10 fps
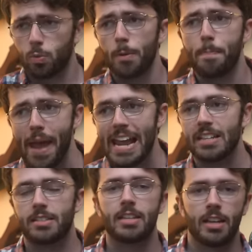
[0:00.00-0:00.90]
We're
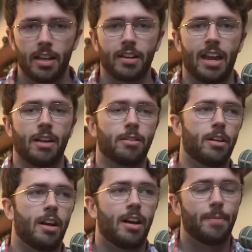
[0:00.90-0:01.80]
based. Okay.
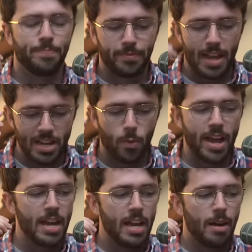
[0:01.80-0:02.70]
Uh,
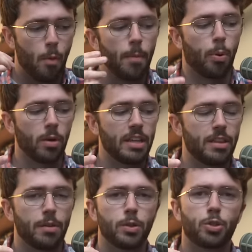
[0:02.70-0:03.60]
Anyway, more importantly,
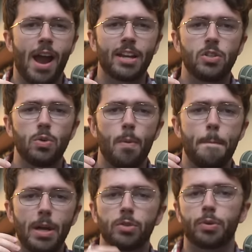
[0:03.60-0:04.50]
though, they're trying to
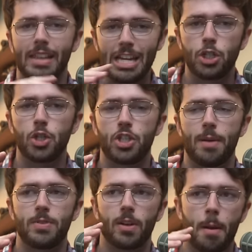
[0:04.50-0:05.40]
build
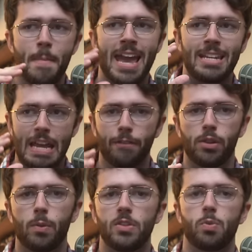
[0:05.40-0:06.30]
relationships and command
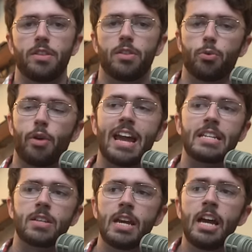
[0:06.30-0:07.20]
influence within the
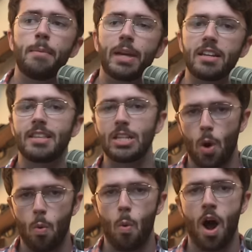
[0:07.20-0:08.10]
right because they
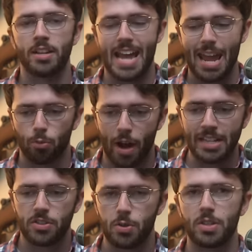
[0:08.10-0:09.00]
don't want a
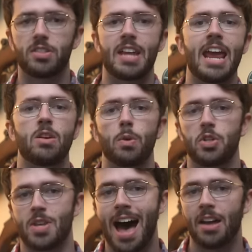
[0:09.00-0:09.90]
right to ascend which
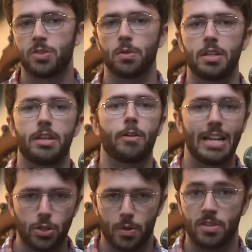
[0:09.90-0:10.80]
is hostile to their
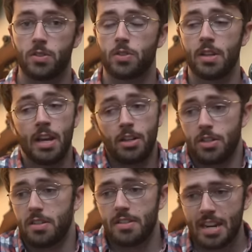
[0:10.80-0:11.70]
interests,
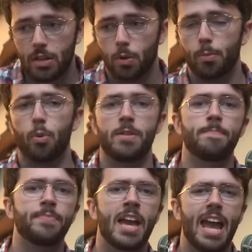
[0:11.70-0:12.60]
just as any group
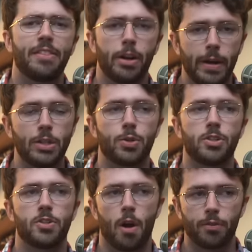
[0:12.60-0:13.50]
wouldn't. And their
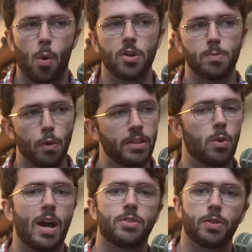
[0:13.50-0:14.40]
interests are, of course, moving
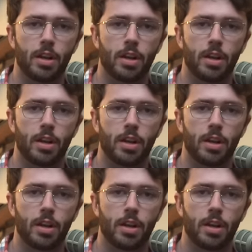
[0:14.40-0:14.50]
to Western